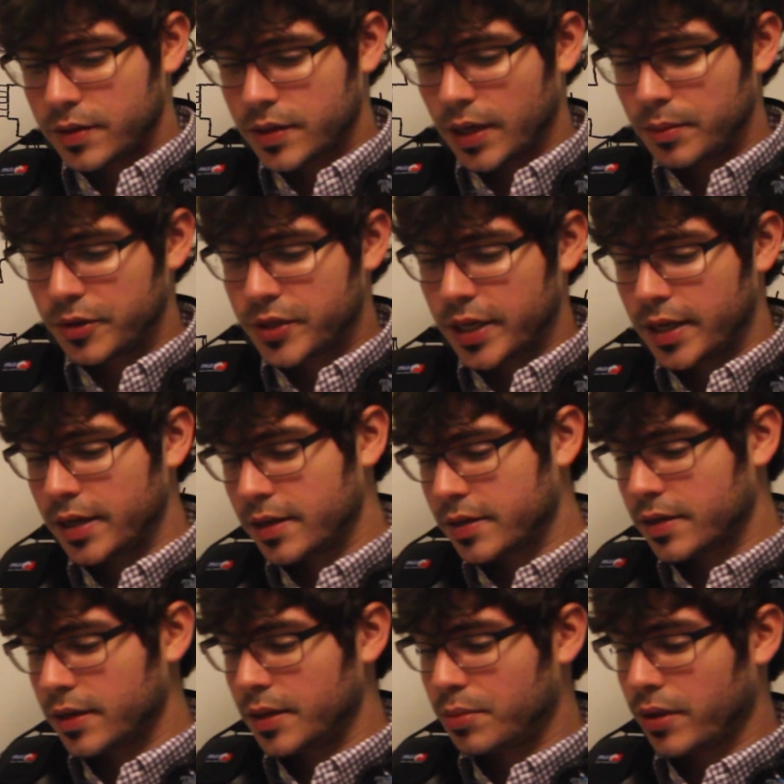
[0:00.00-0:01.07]

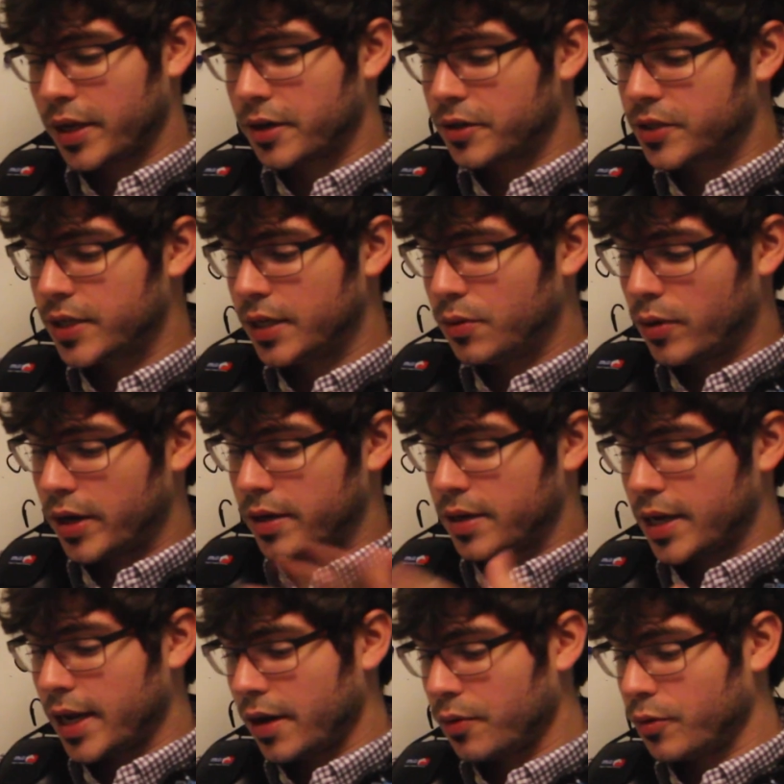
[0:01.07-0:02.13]
Simultaneously, player C went
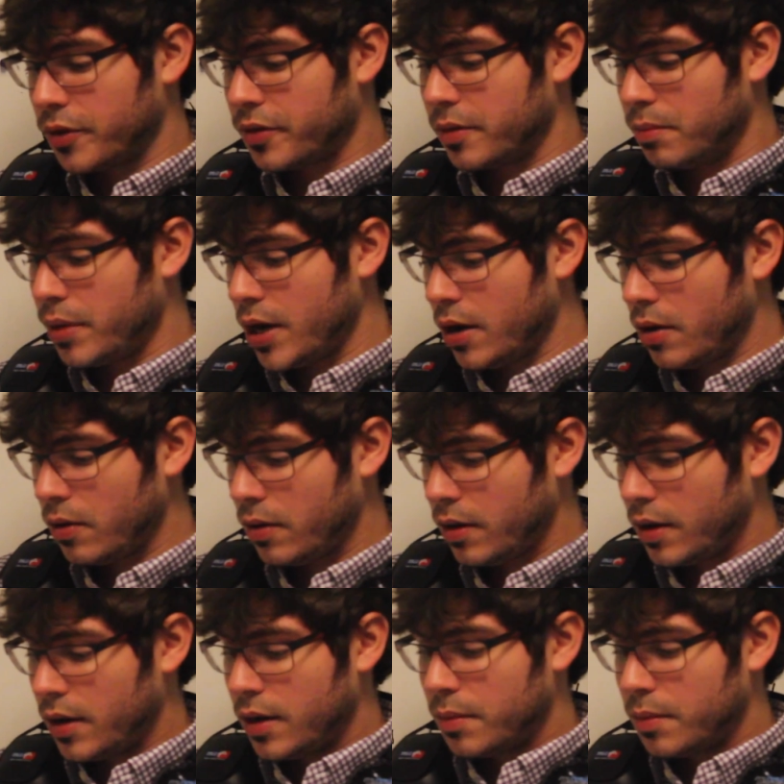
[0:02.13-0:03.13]
down with the bow,